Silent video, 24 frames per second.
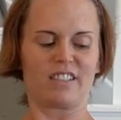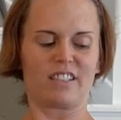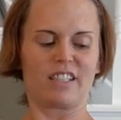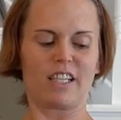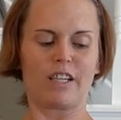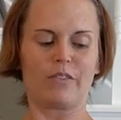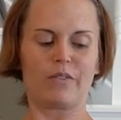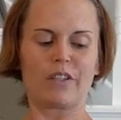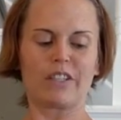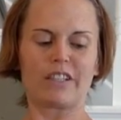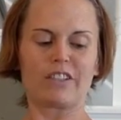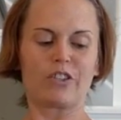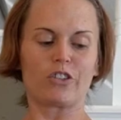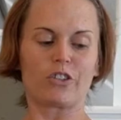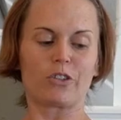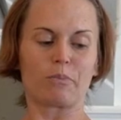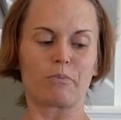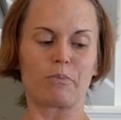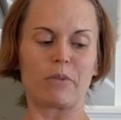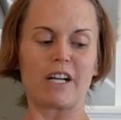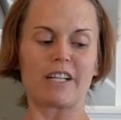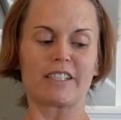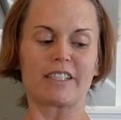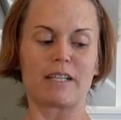Giving your
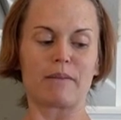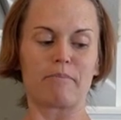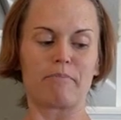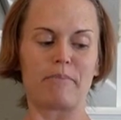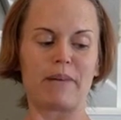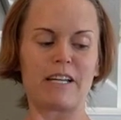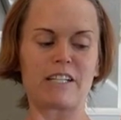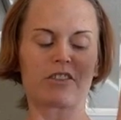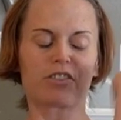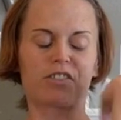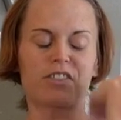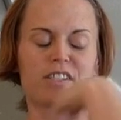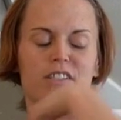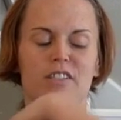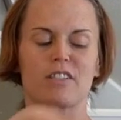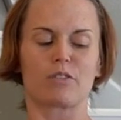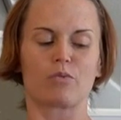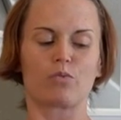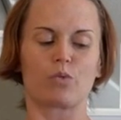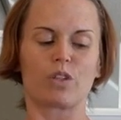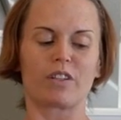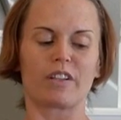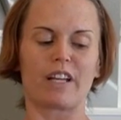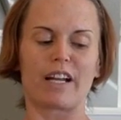body a better sense
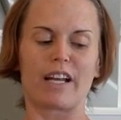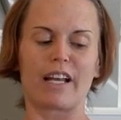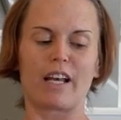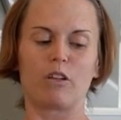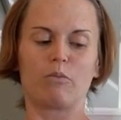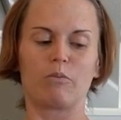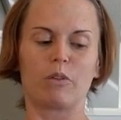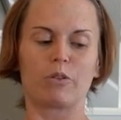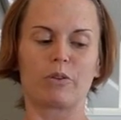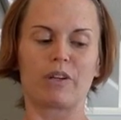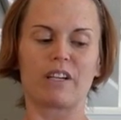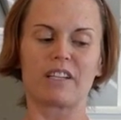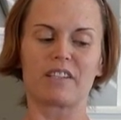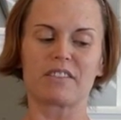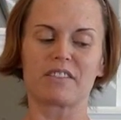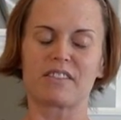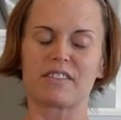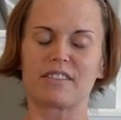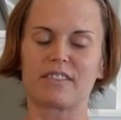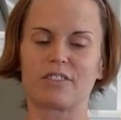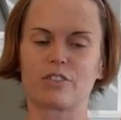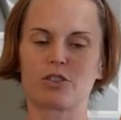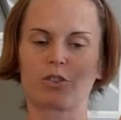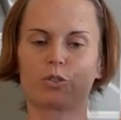of where that elbow is,
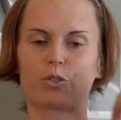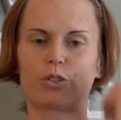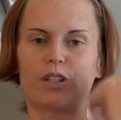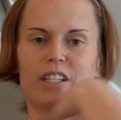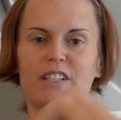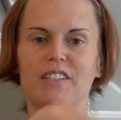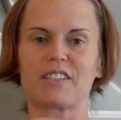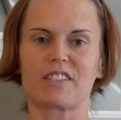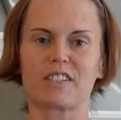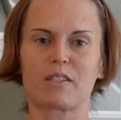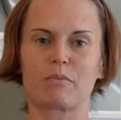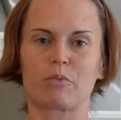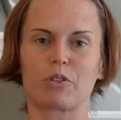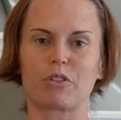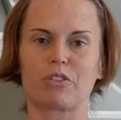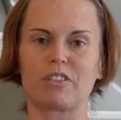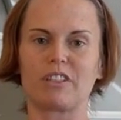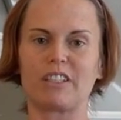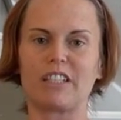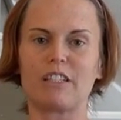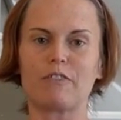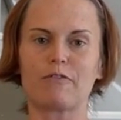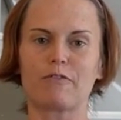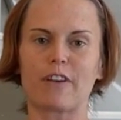creating some
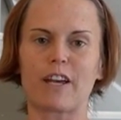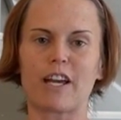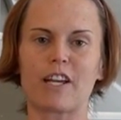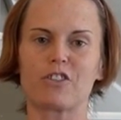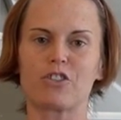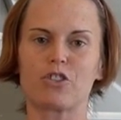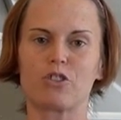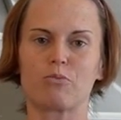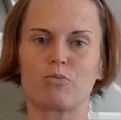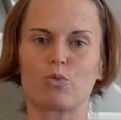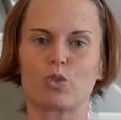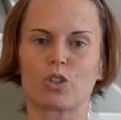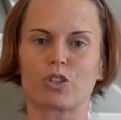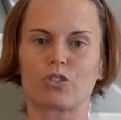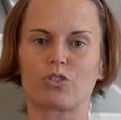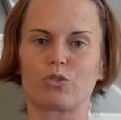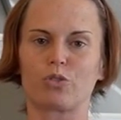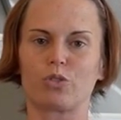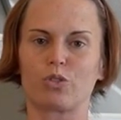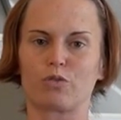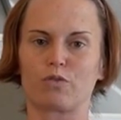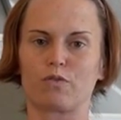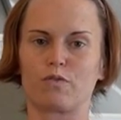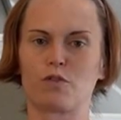relief as you work through
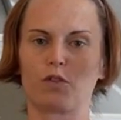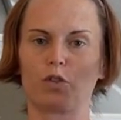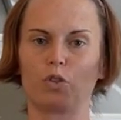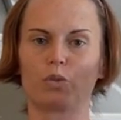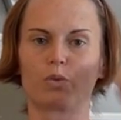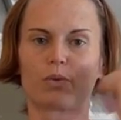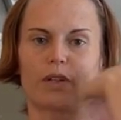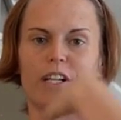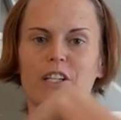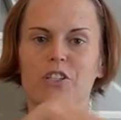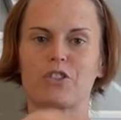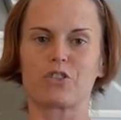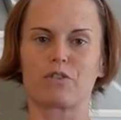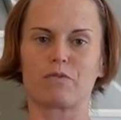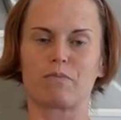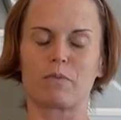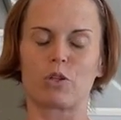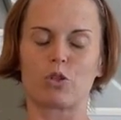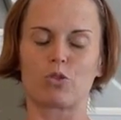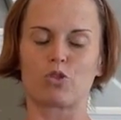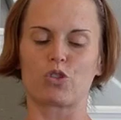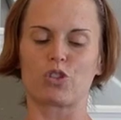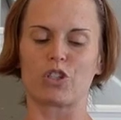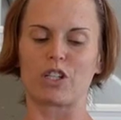your full range of
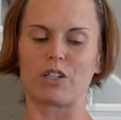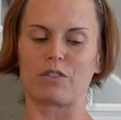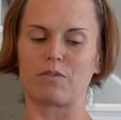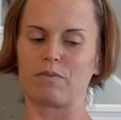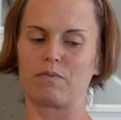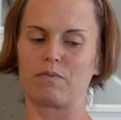motion.